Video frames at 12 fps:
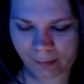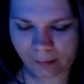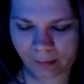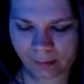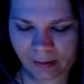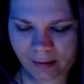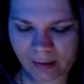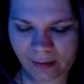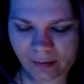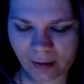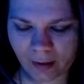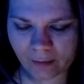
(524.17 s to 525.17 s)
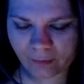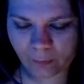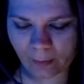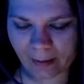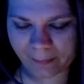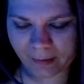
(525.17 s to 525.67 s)
He then thought of the
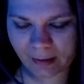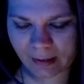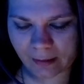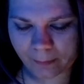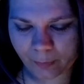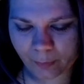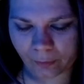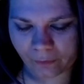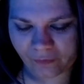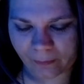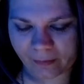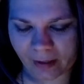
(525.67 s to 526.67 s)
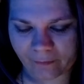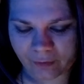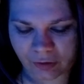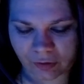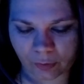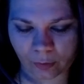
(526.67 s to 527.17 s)
weapon he had pulled from
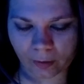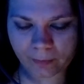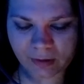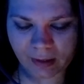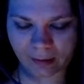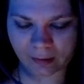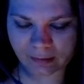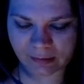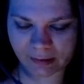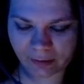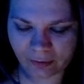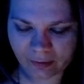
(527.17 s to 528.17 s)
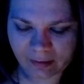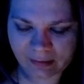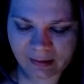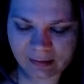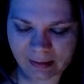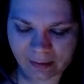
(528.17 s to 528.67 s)
Davos's corpse and considered
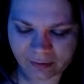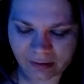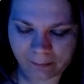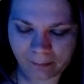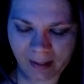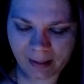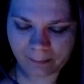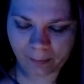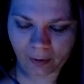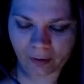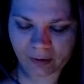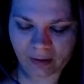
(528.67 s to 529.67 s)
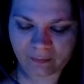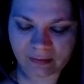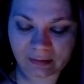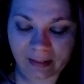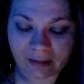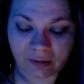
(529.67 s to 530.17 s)
details it may impart of
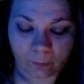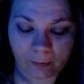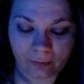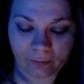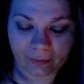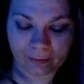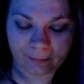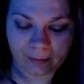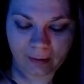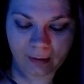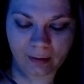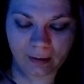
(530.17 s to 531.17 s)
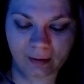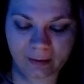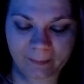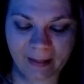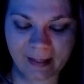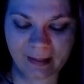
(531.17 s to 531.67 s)
its last wielder. The
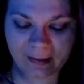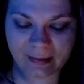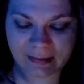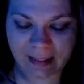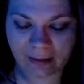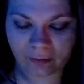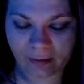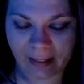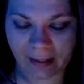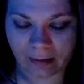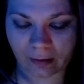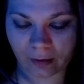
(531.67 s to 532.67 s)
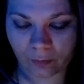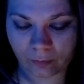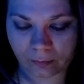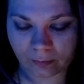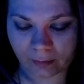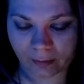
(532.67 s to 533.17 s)
blade and its handle had no
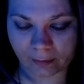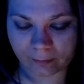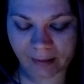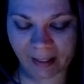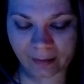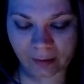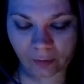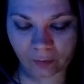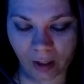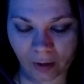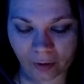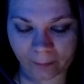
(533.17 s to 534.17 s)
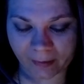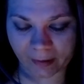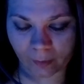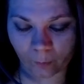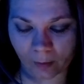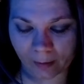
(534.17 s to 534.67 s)
longer been
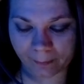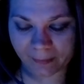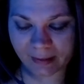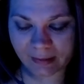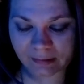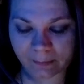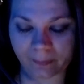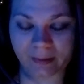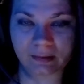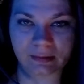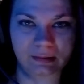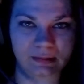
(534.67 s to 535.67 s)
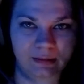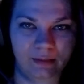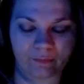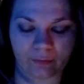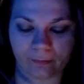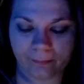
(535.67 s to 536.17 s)
in one piece, but several.